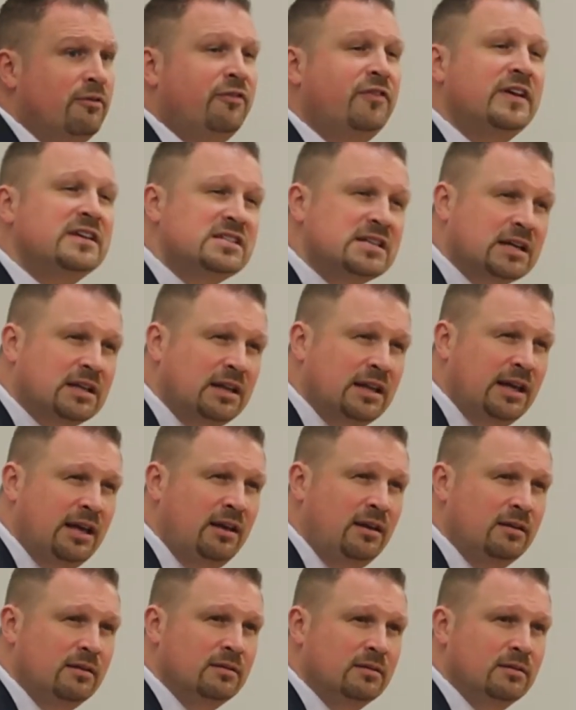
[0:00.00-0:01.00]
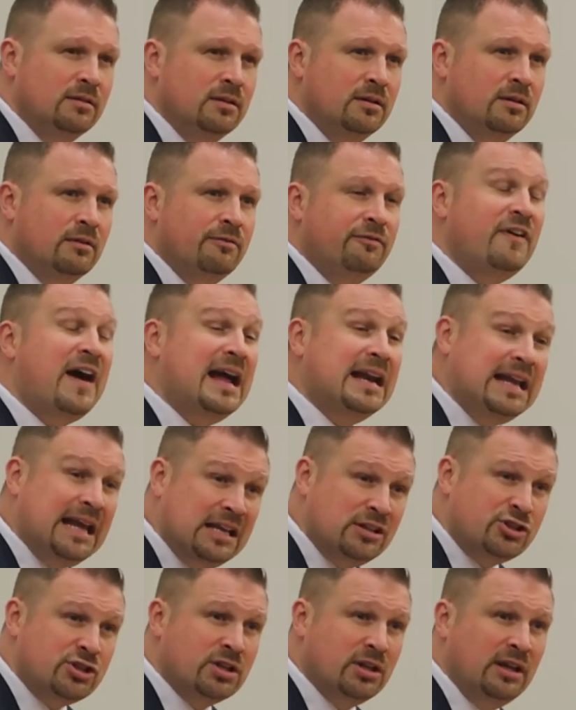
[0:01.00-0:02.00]
physically,
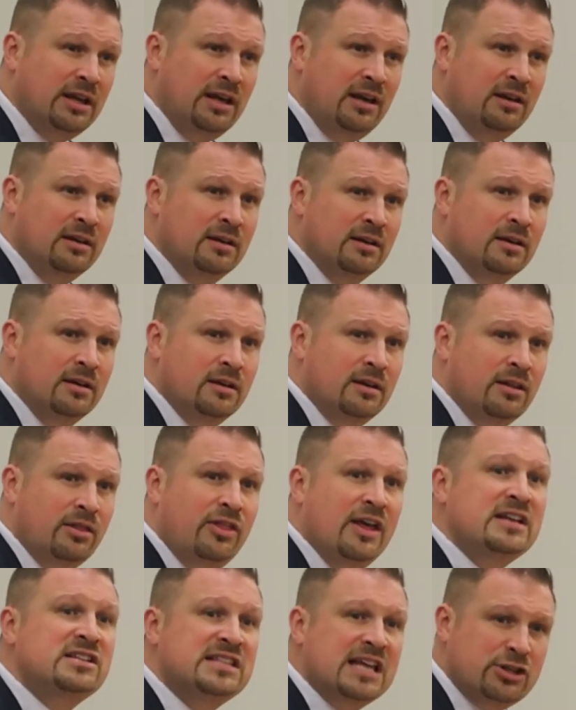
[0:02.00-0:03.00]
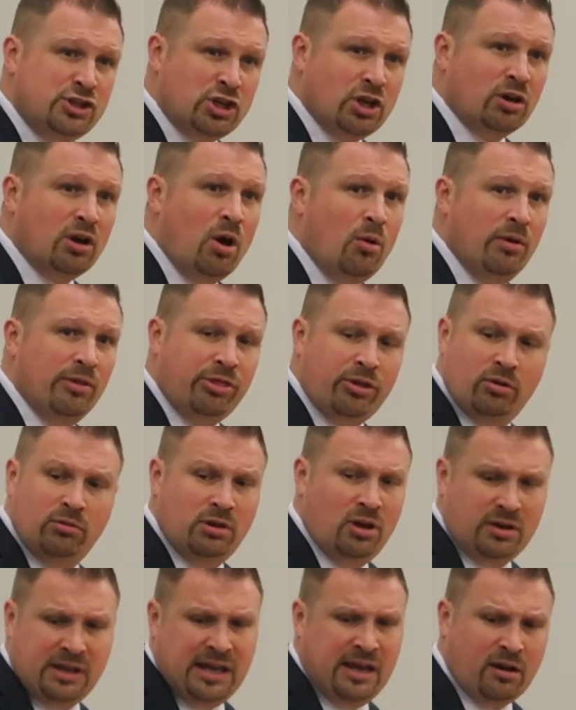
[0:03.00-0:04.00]
financially, things that you're going through.
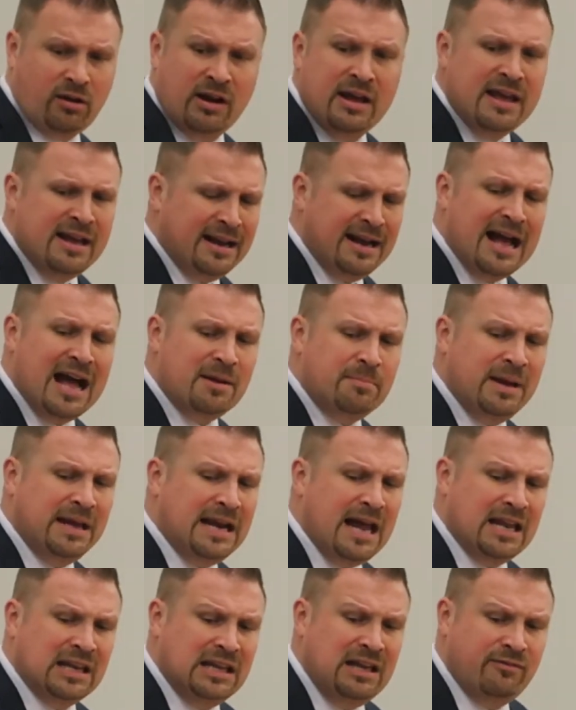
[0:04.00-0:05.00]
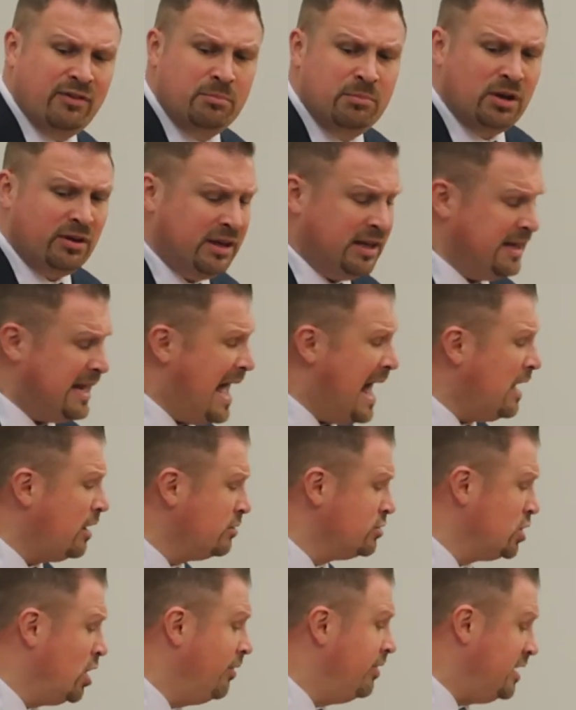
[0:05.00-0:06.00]
Look here, God may not leave $1 million
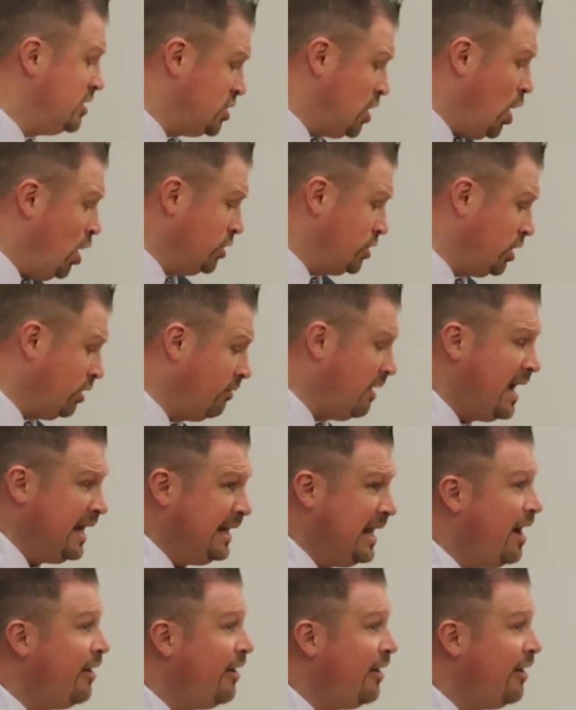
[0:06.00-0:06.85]
on this altar right